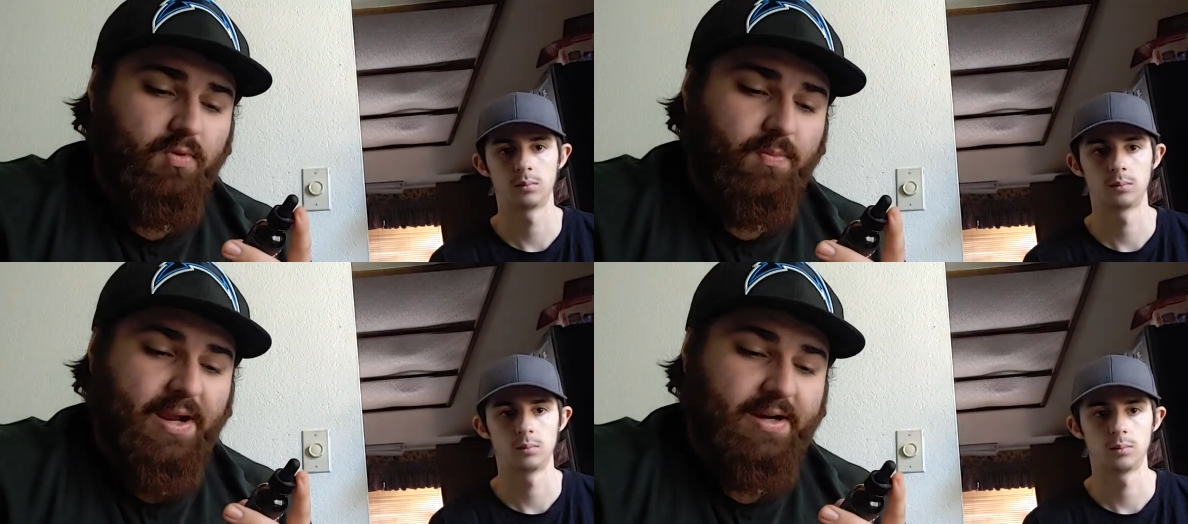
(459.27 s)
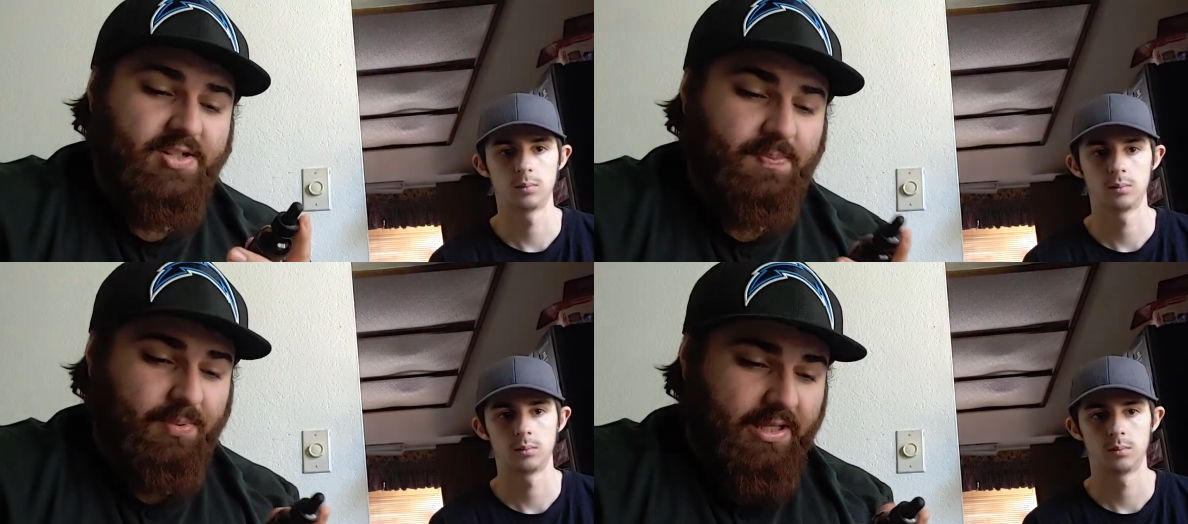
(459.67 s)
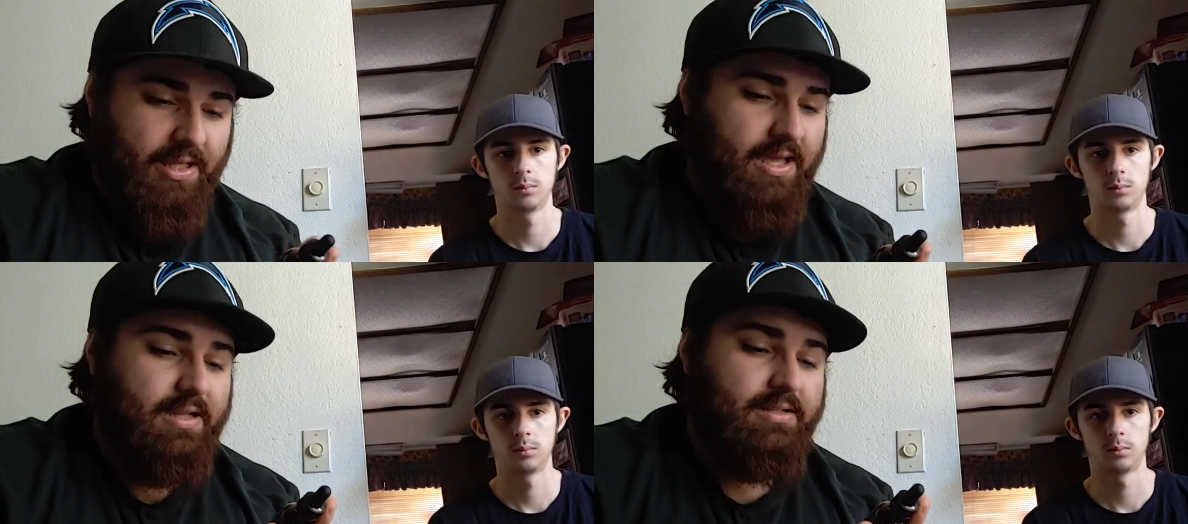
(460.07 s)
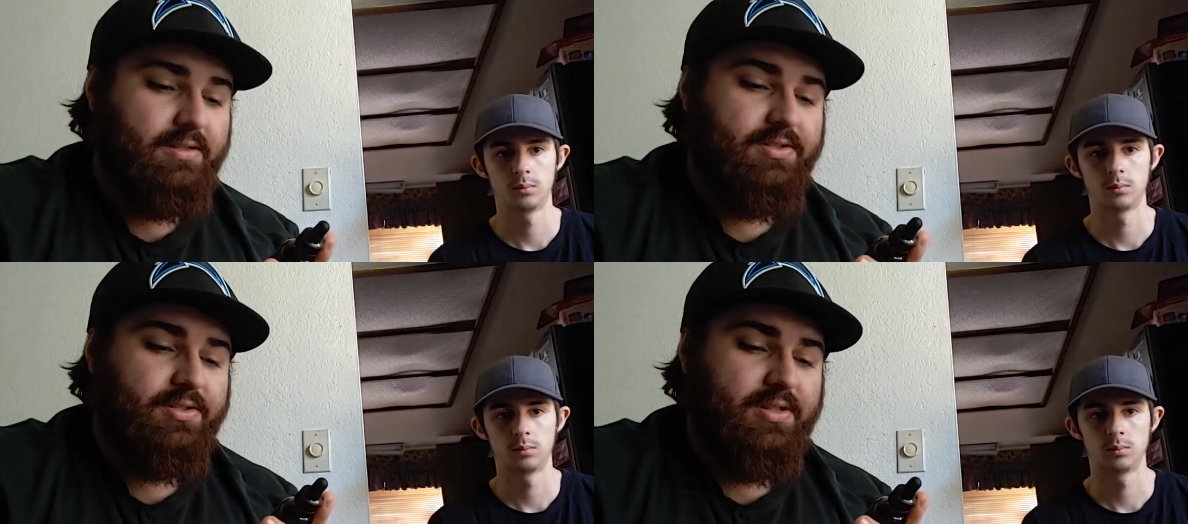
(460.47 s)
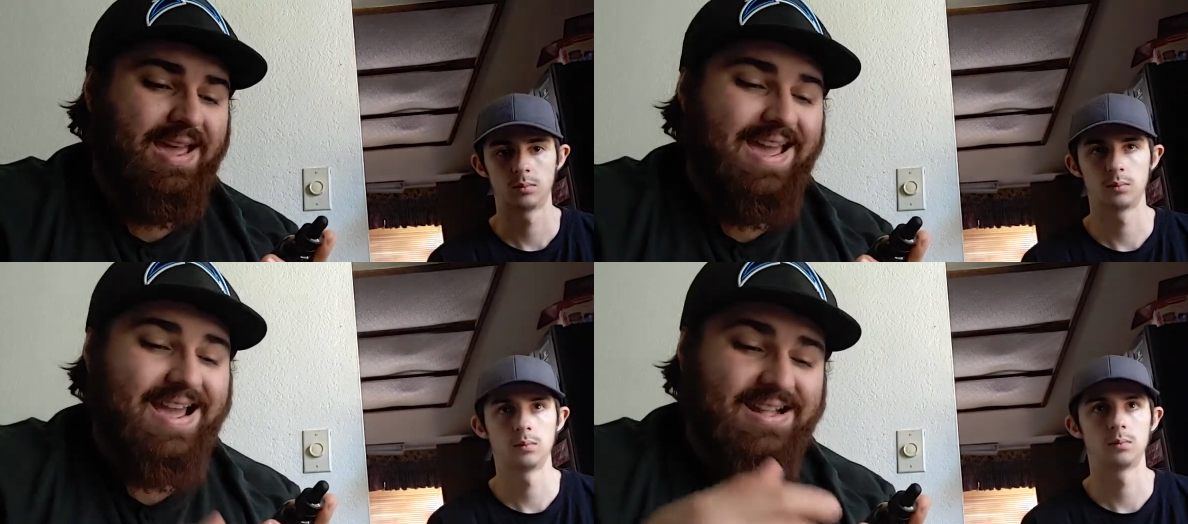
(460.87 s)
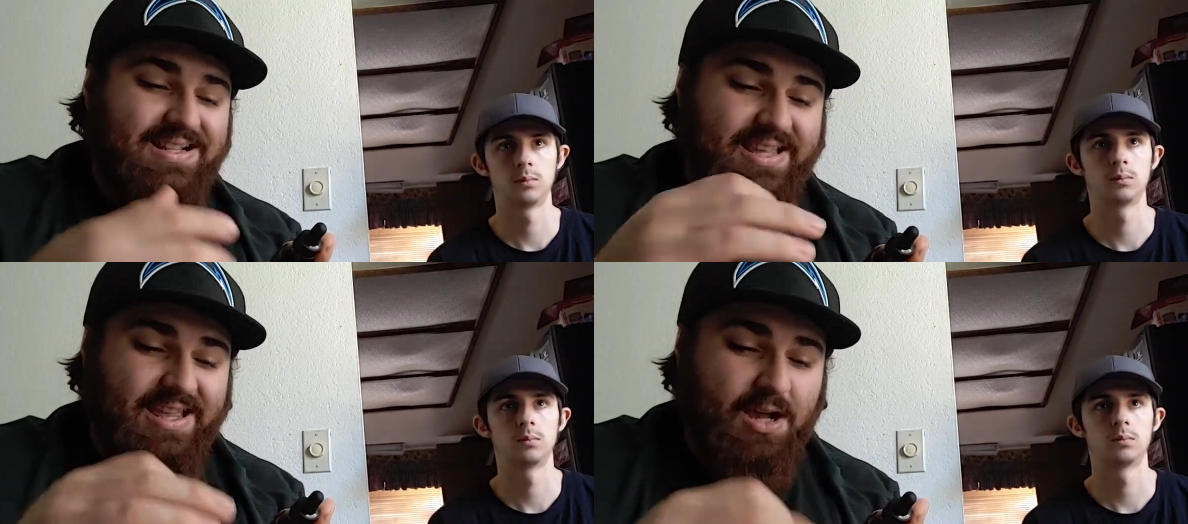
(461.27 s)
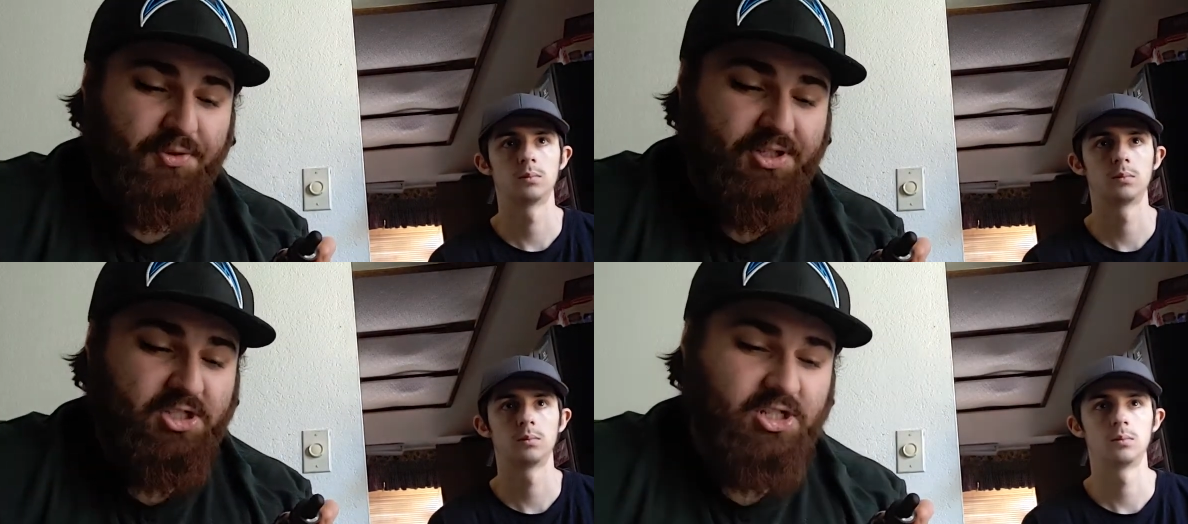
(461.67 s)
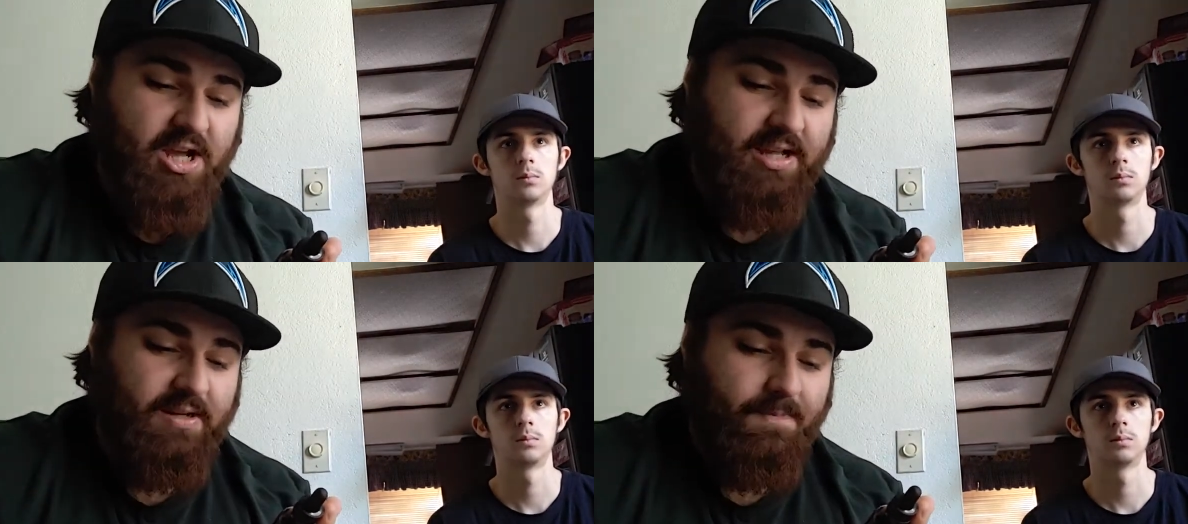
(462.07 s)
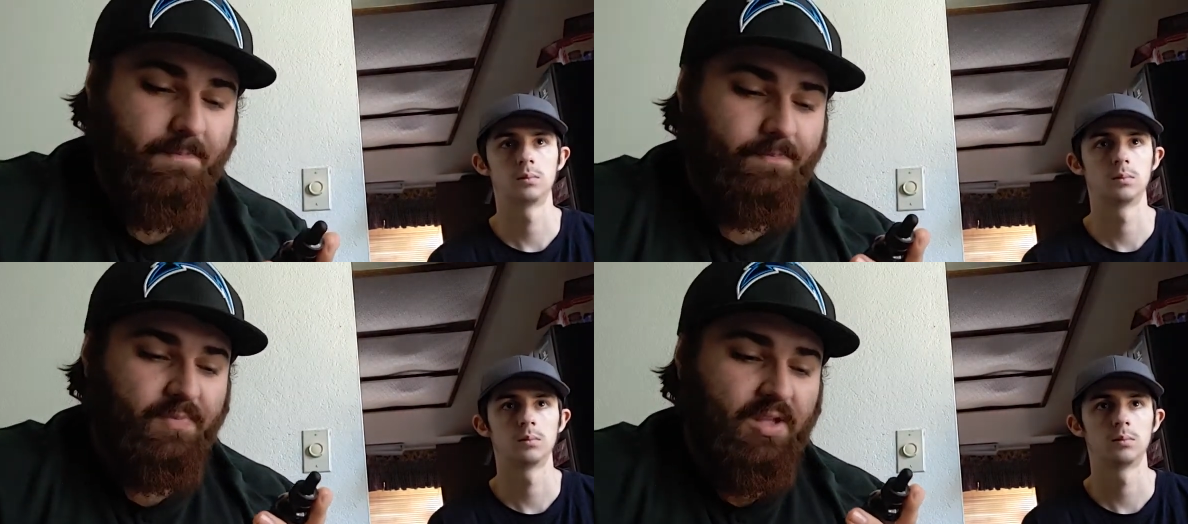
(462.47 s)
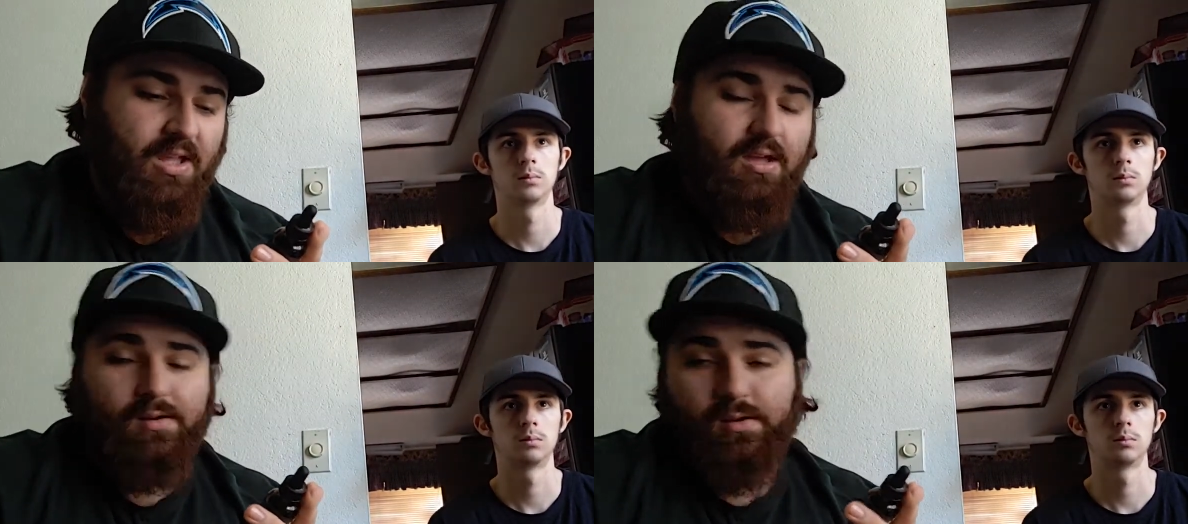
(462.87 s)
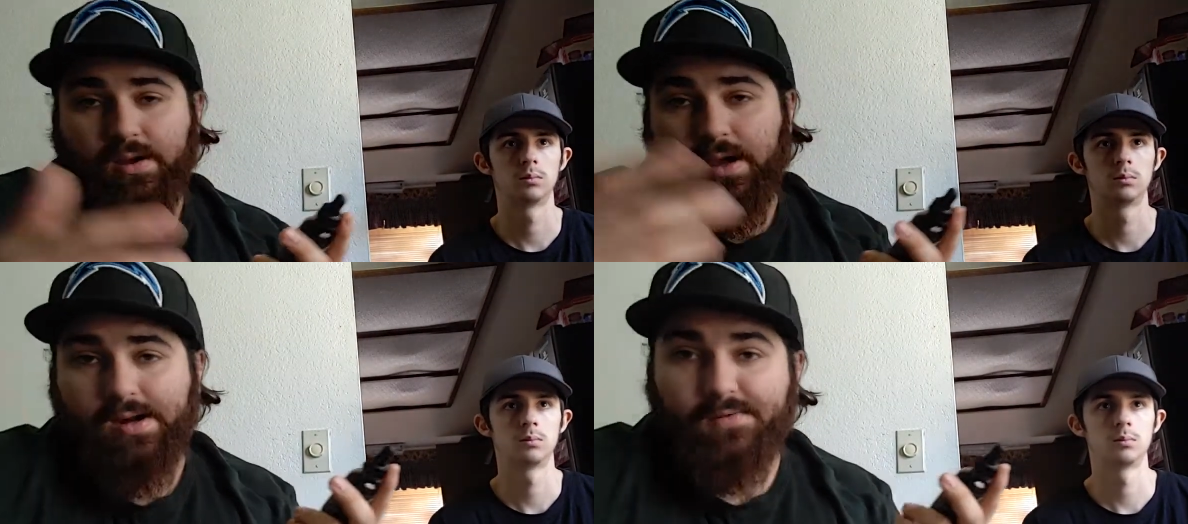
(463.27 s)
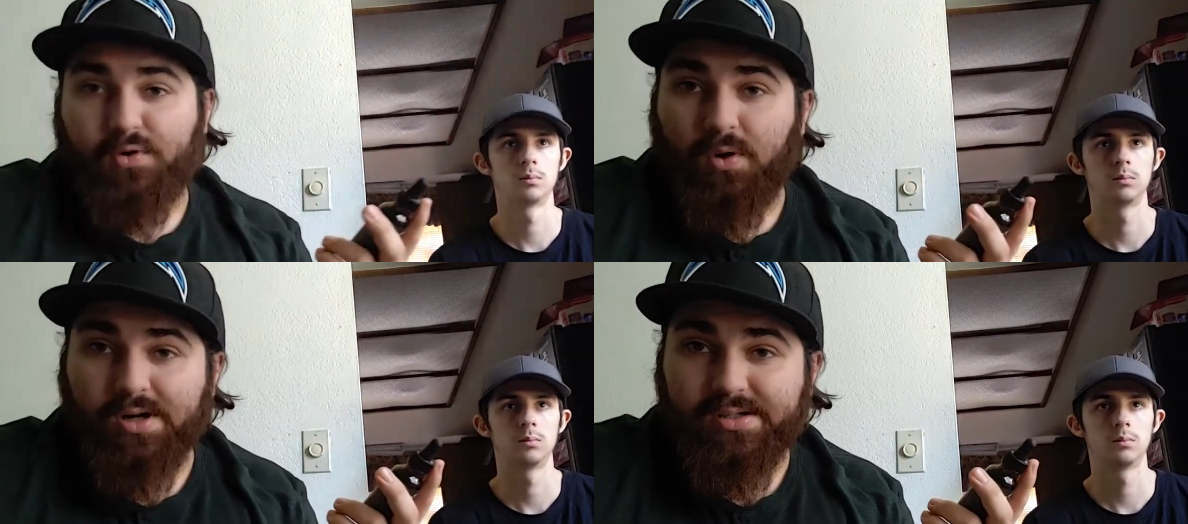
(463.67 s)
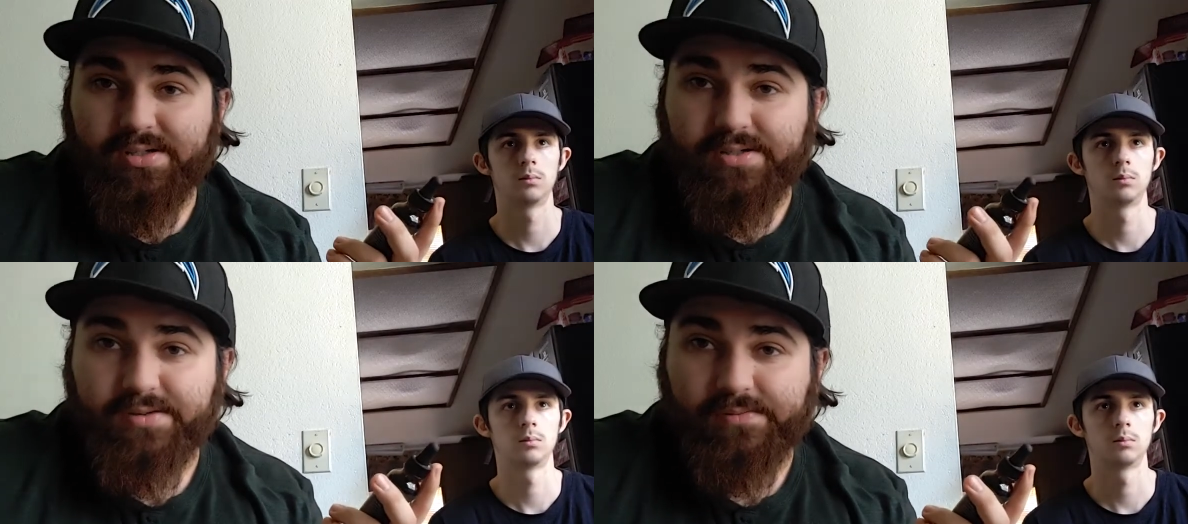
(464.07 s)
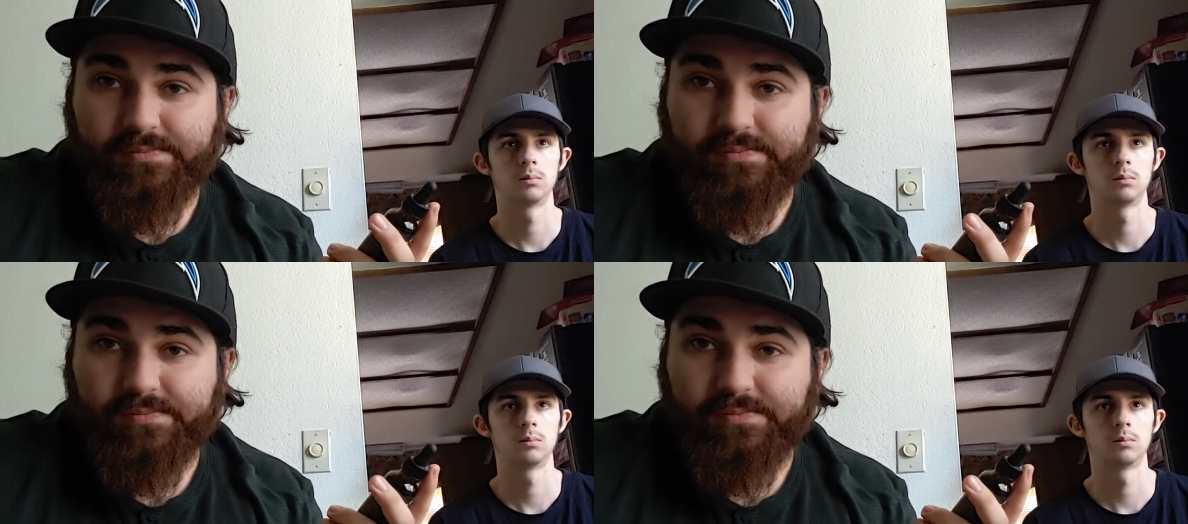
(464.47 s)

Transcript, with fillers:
Speaker 1: repairs split ends, adds a healthy shine, and of course,